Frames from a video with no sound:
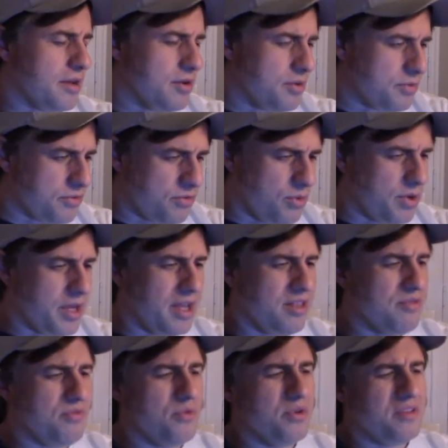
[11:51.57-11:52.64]
I know it was 28
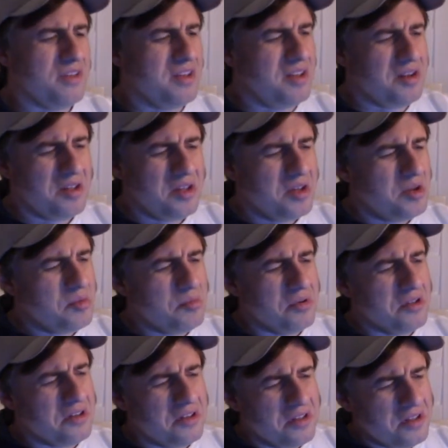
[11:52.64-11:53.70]
to 14,
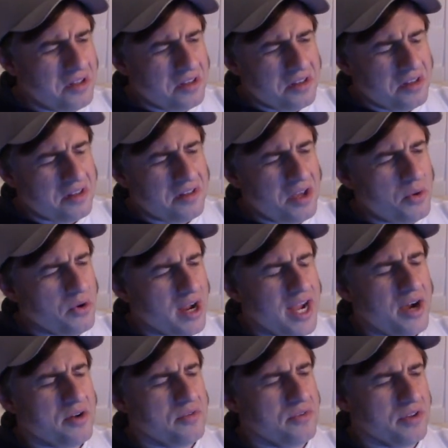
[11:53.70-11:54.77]
but they were
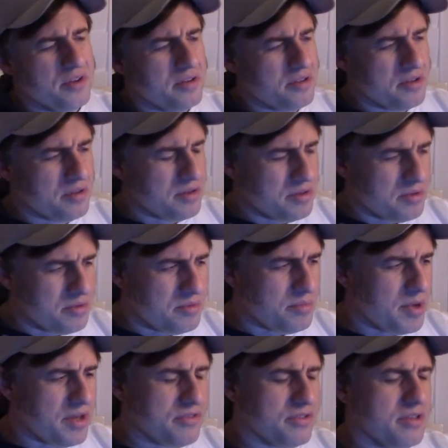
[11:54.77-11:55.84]
out of it uh,
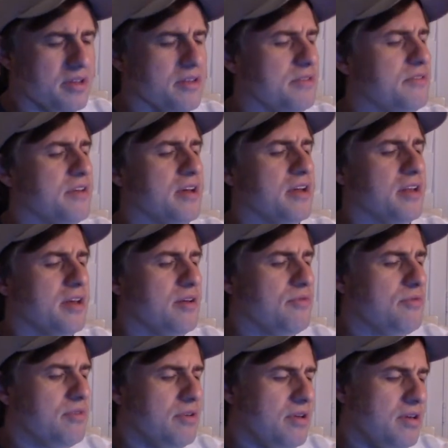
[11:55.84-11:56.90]
basically in the second half.